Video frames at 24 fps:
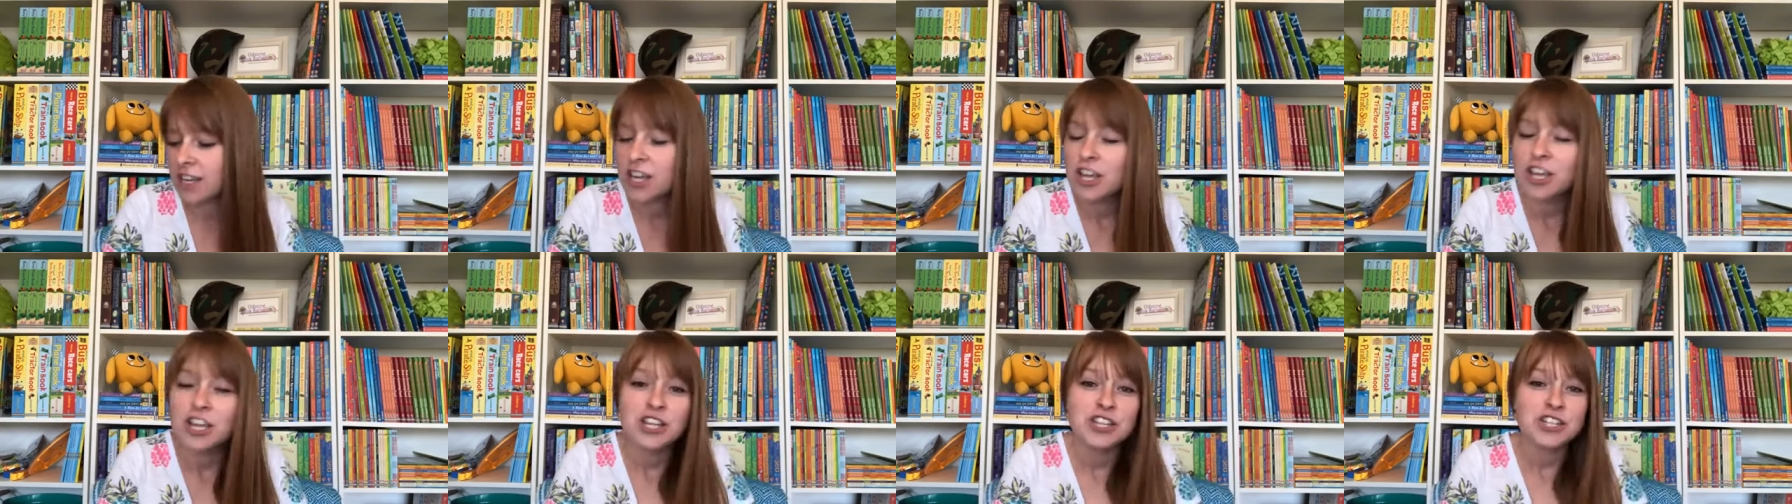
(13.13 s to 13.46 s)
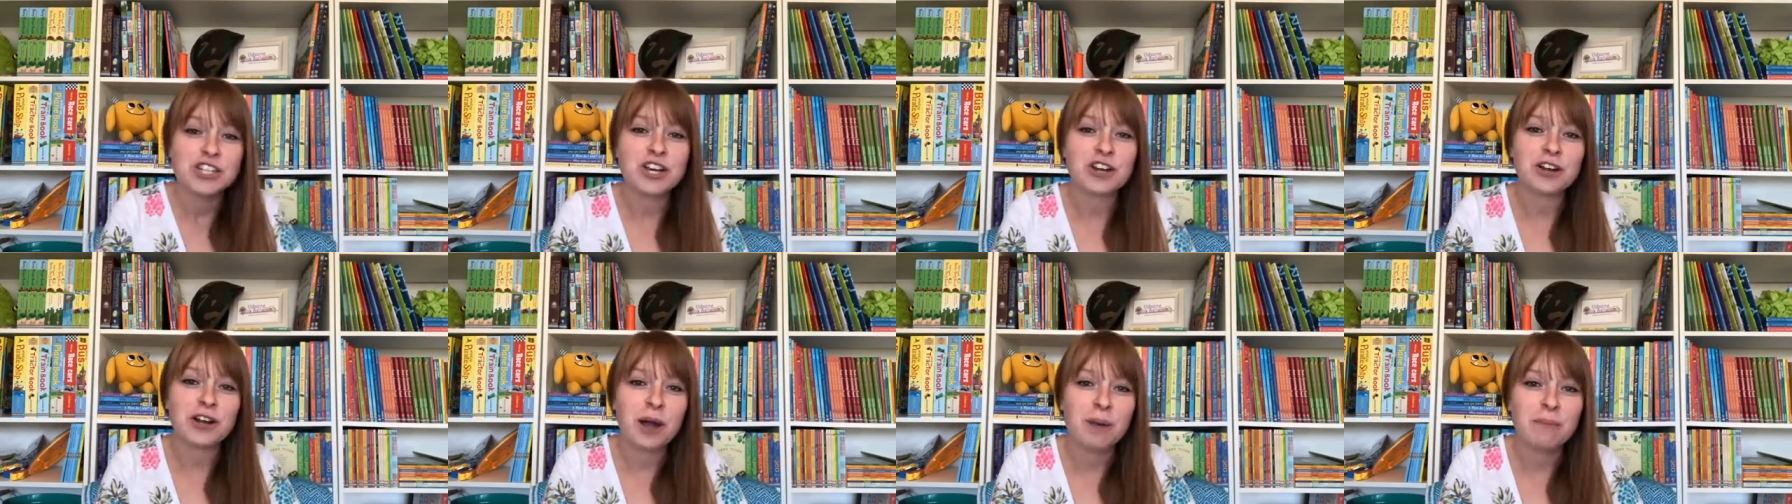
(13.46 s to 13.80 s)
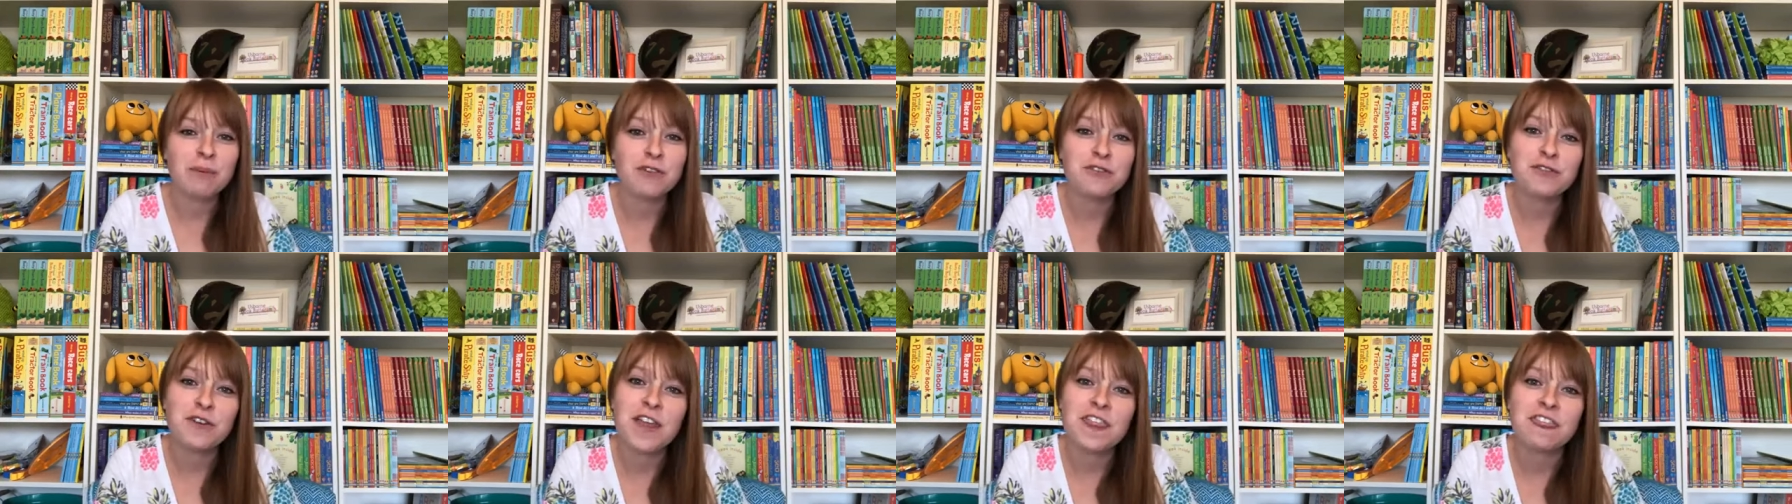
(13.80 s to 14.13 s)
share a couple
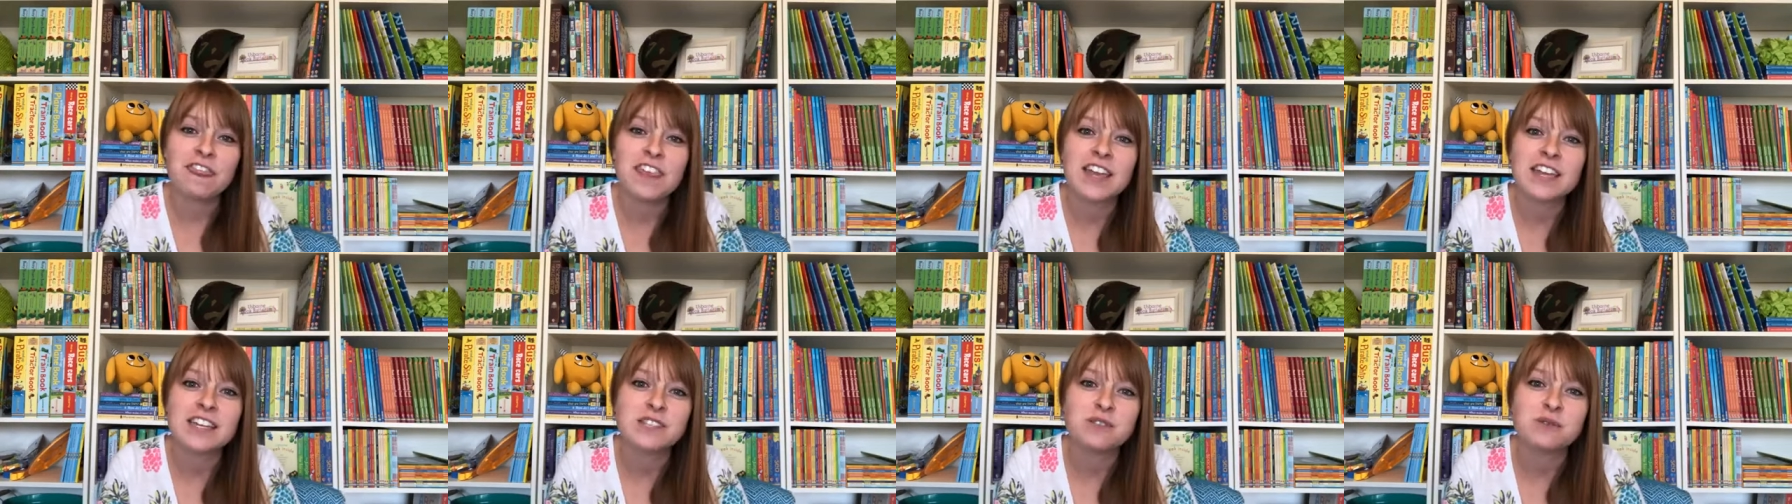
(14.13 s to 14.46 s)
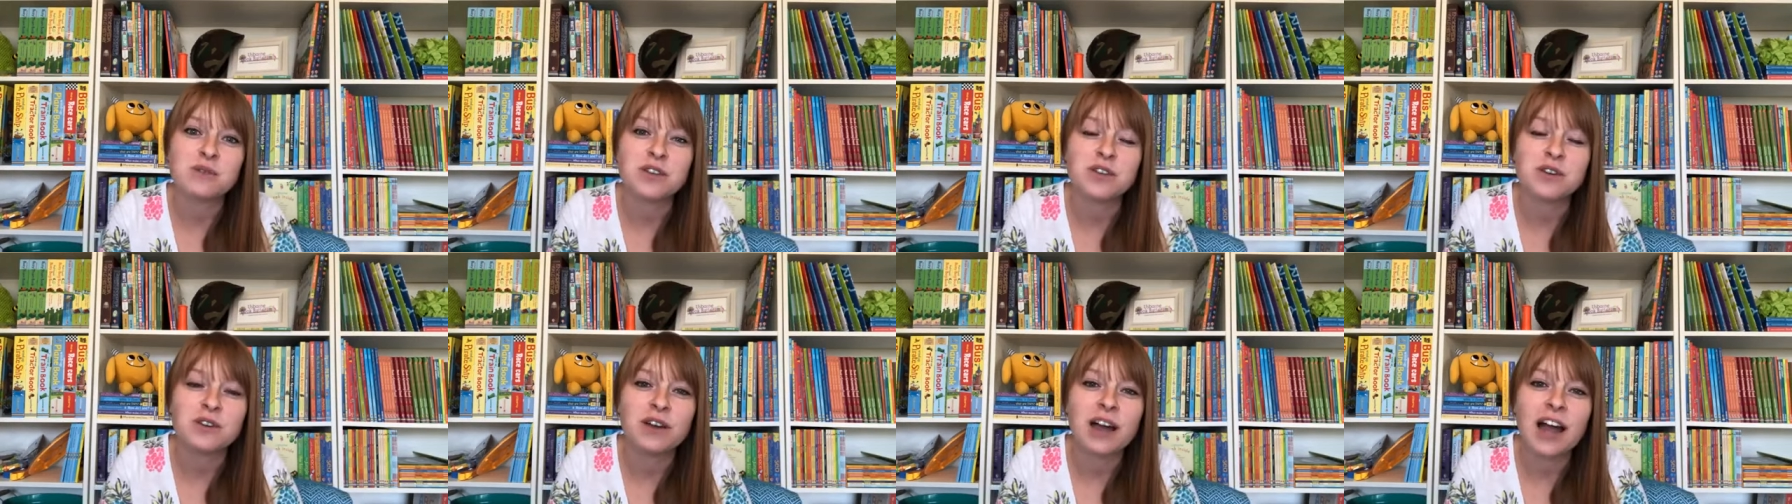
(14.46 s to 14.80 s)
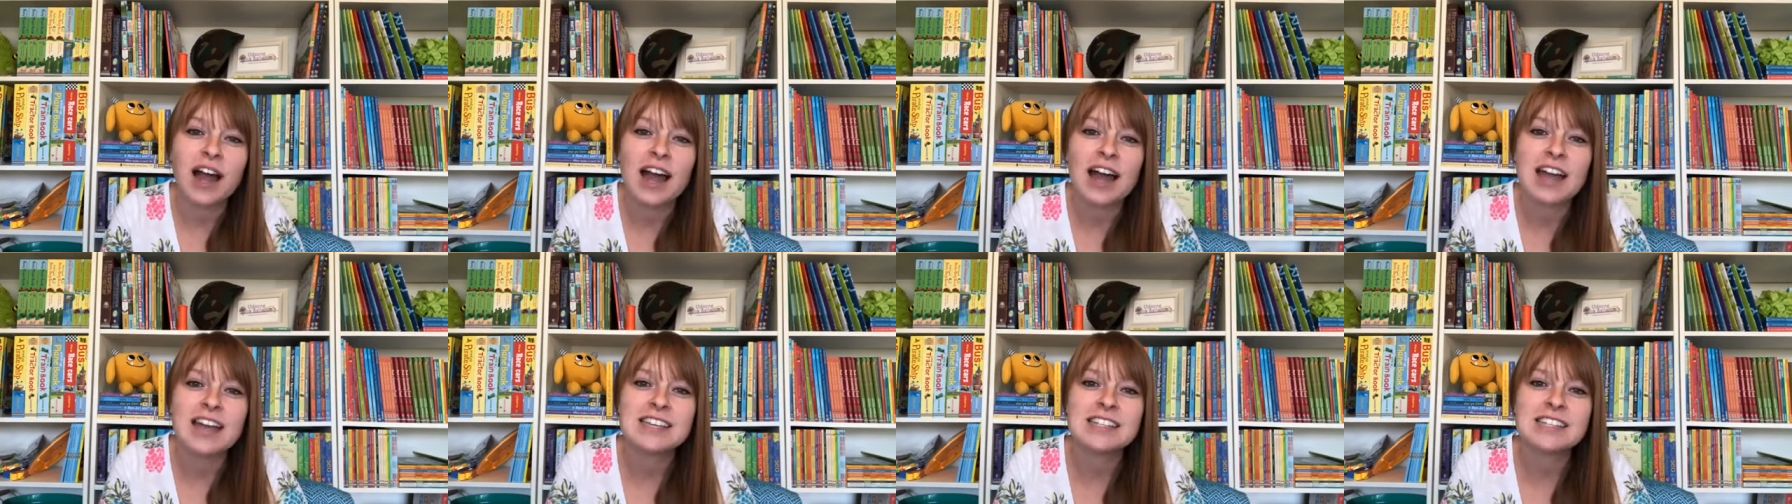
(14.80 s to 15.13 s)
fun things with you
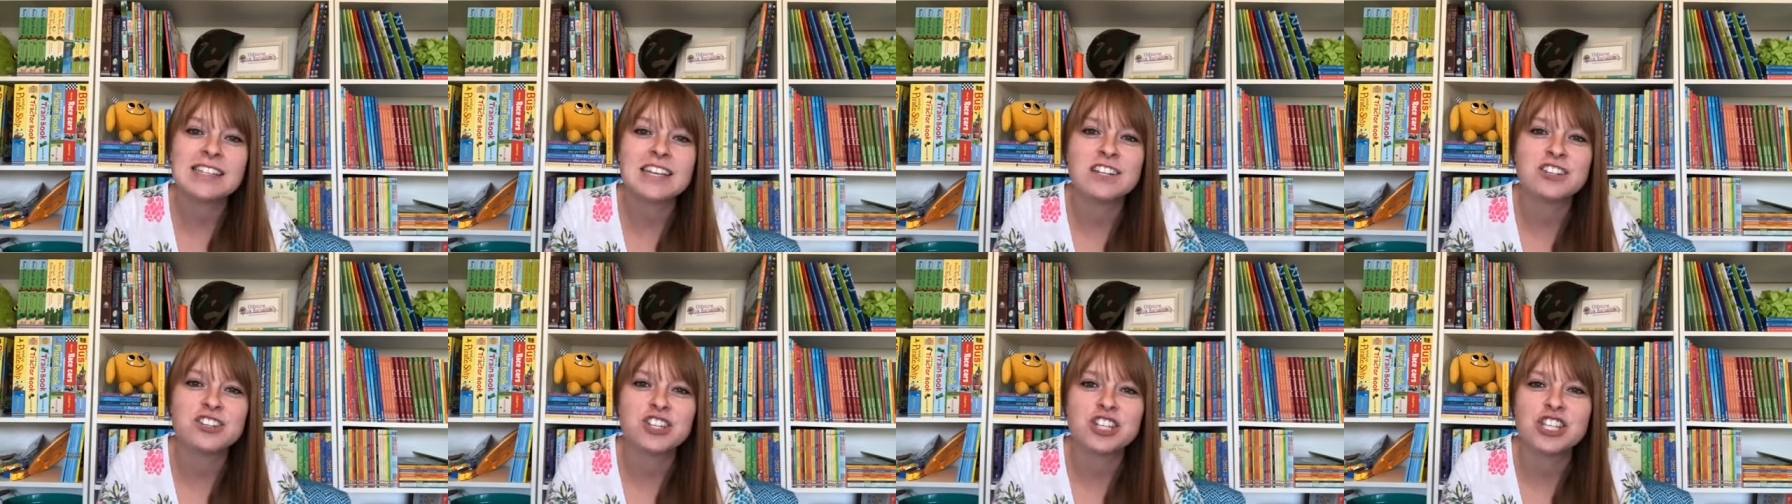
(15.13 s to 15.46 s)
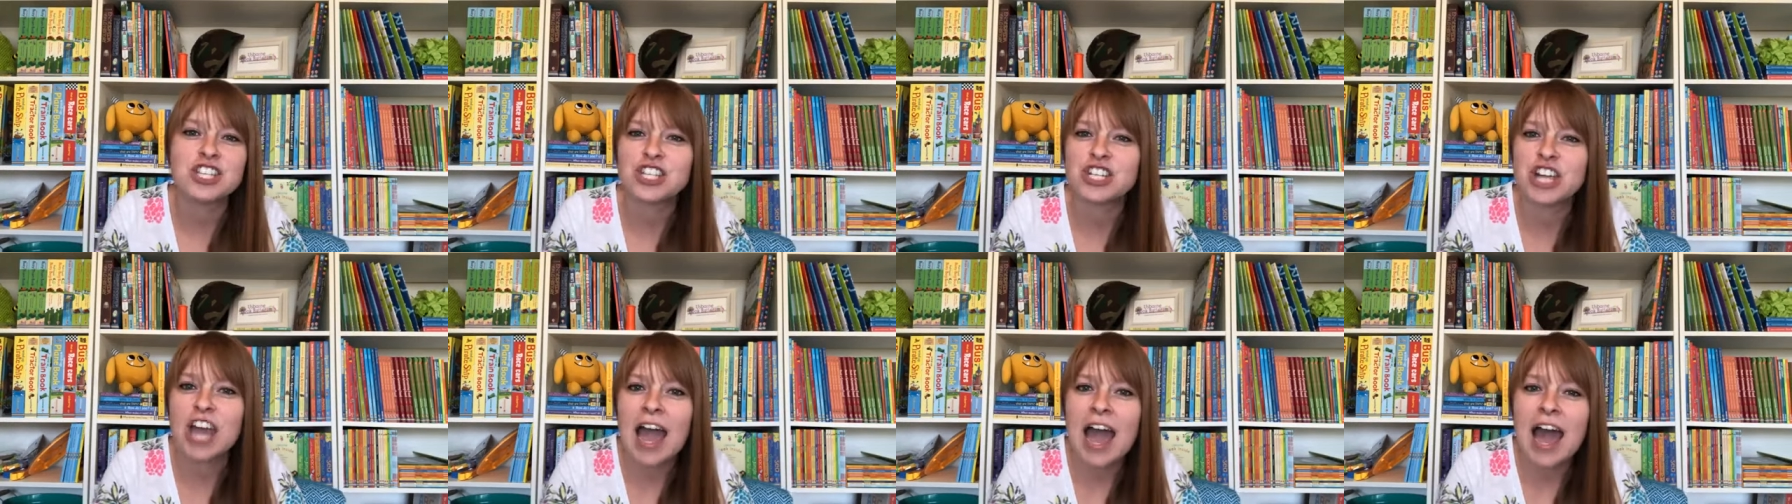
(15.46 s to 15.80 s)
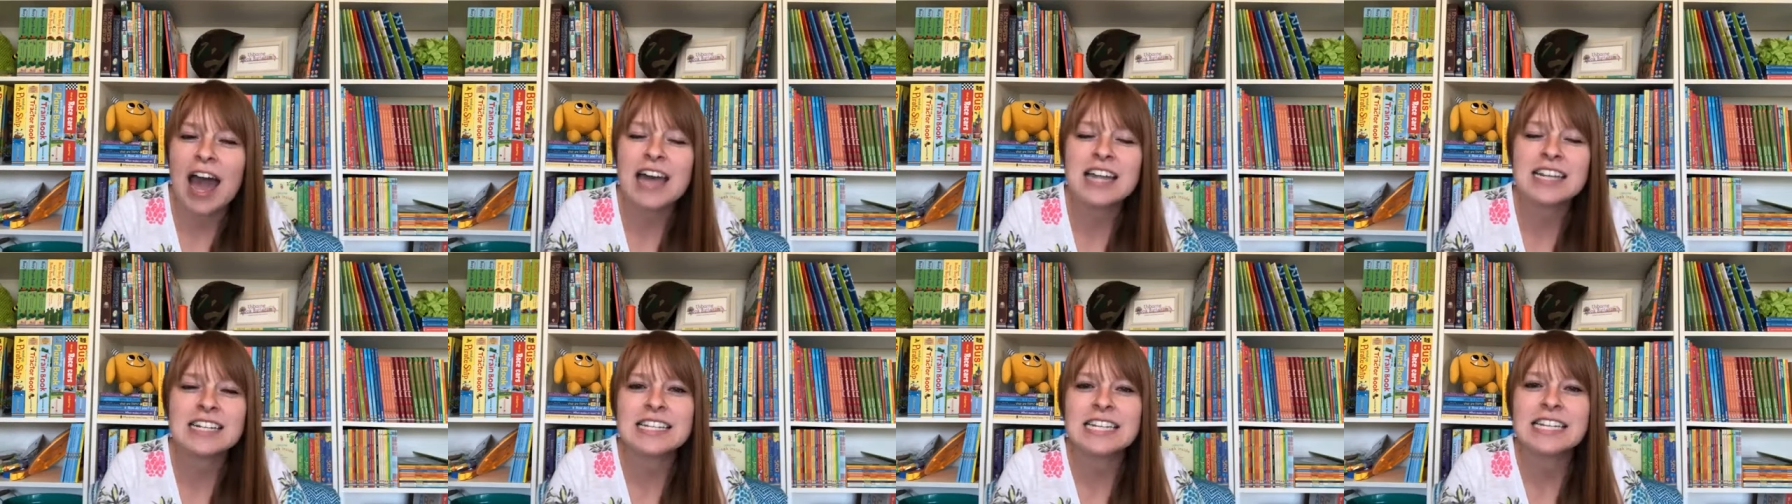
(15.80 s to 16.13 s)
guys and just
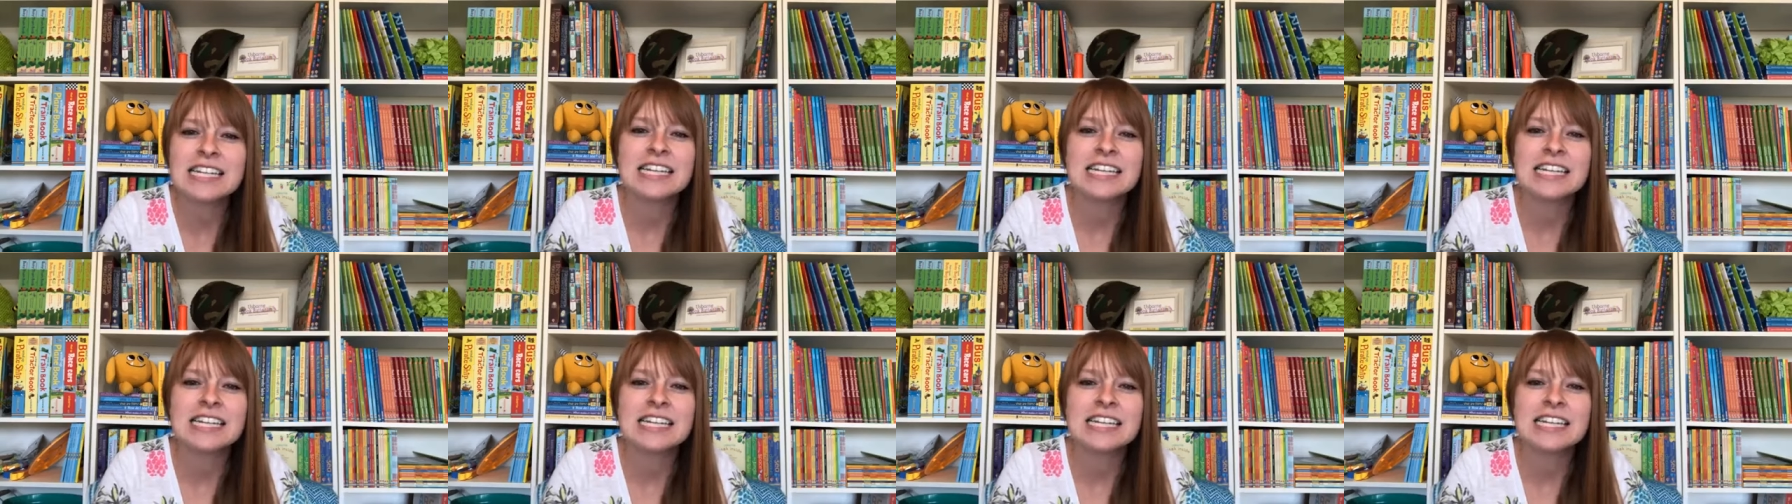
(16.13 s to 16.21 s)
chat.